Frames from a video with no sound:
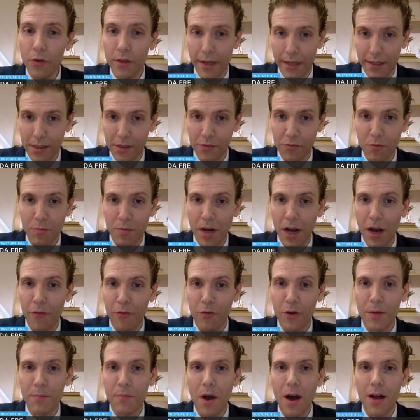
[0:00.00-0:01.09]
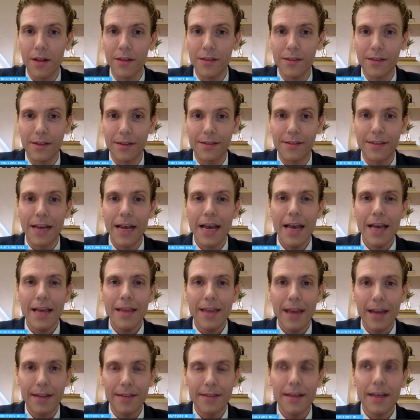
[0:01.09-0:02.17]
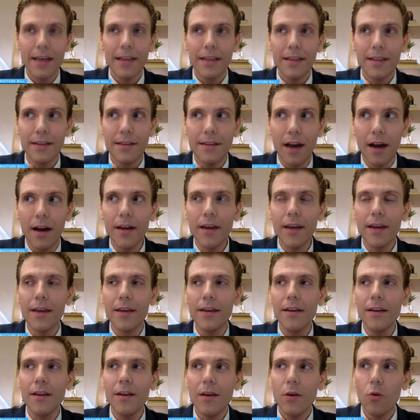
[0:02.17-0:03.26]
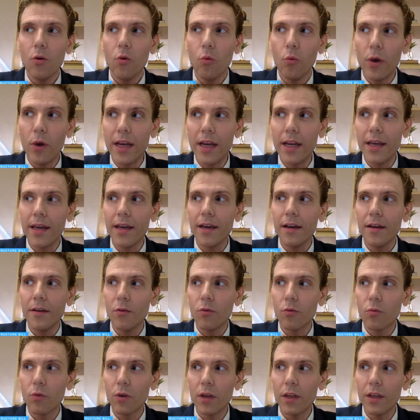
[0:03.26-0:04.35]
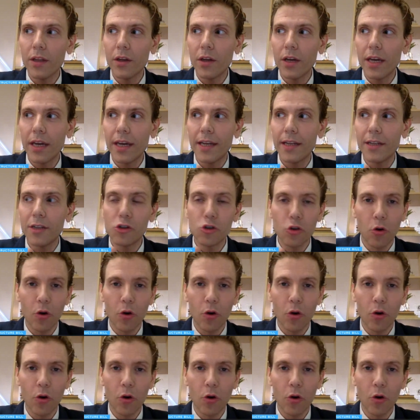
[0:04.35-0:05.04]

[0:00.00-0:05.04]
this from covering politics that the youngin winning in